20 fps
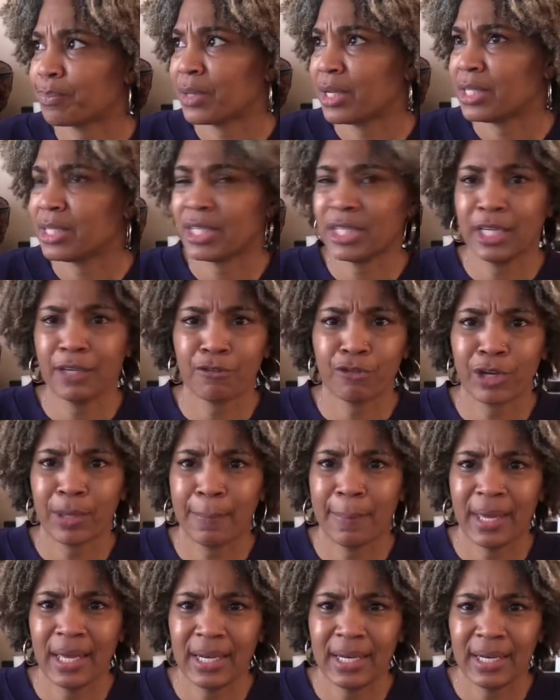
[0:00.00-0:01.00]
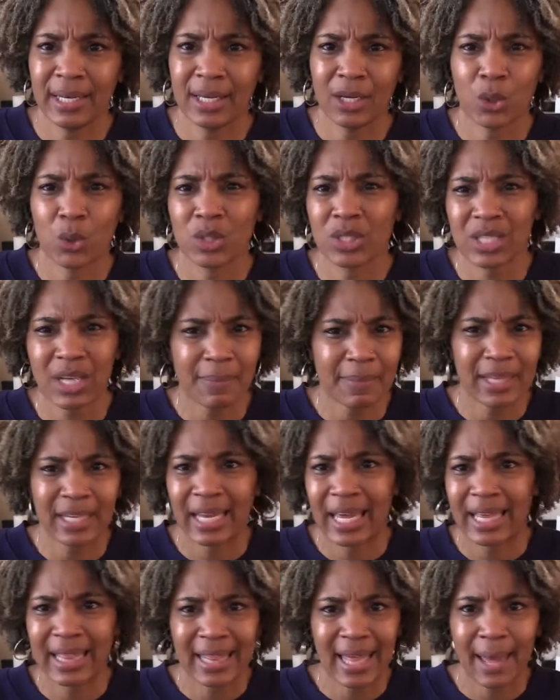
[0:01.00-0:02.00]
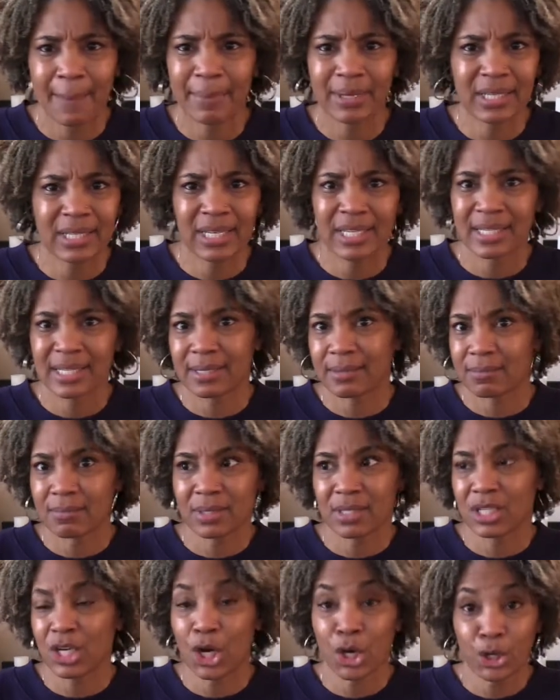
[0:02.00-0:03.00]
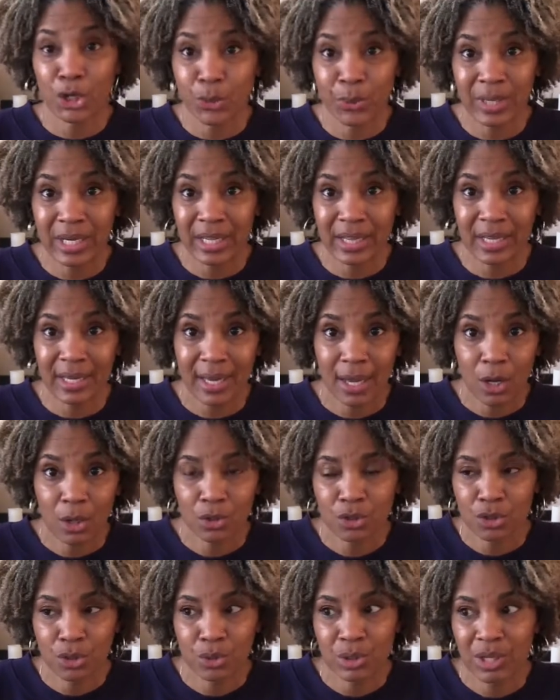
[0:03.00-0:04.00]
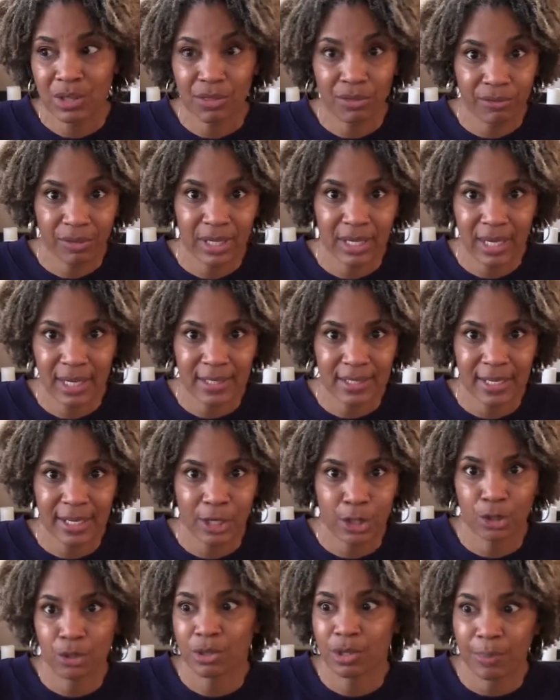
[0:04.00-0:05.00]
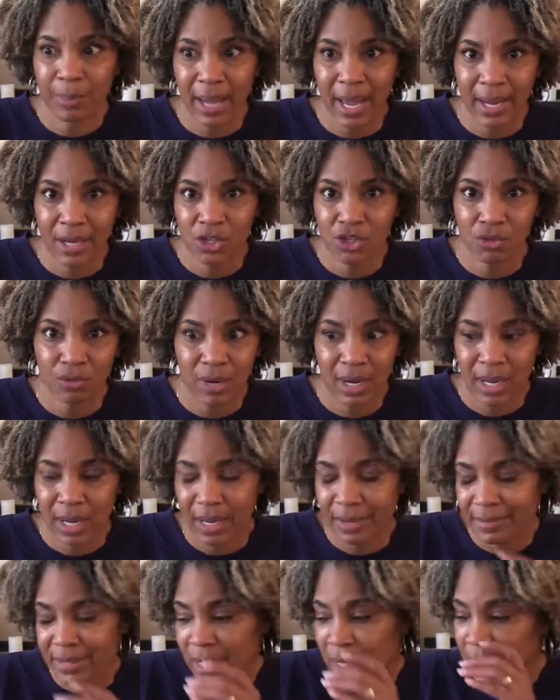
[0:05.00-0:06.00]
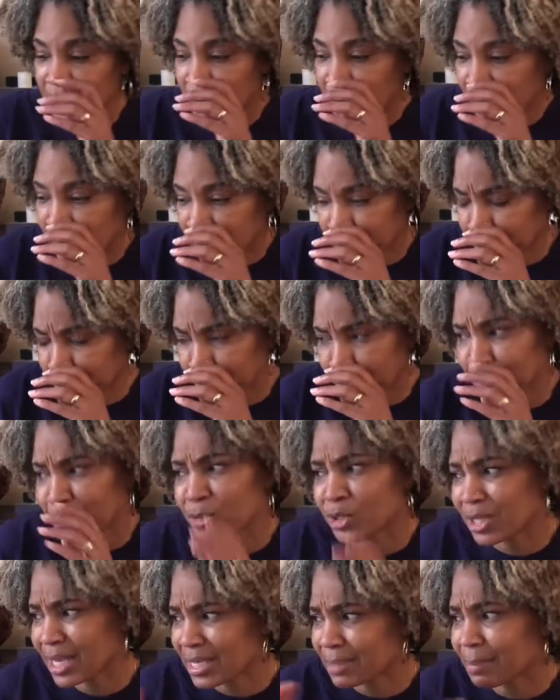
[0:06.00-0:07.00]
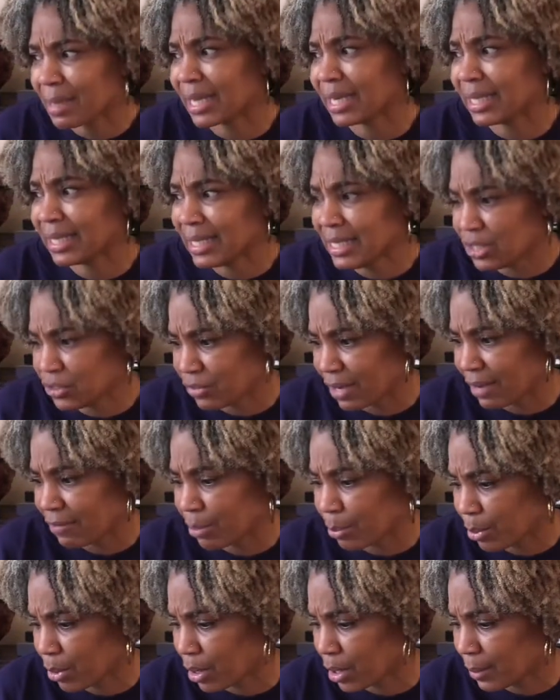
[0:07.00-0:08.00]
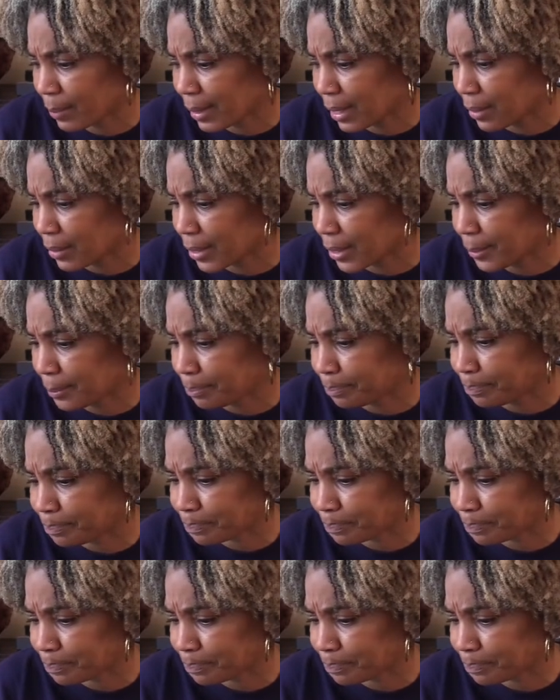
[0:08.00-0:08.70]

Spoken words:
delivery pending or something like that, but it doesn't tell you anything else. So then 3 days later your package arrives. So that's my least favorite part about it.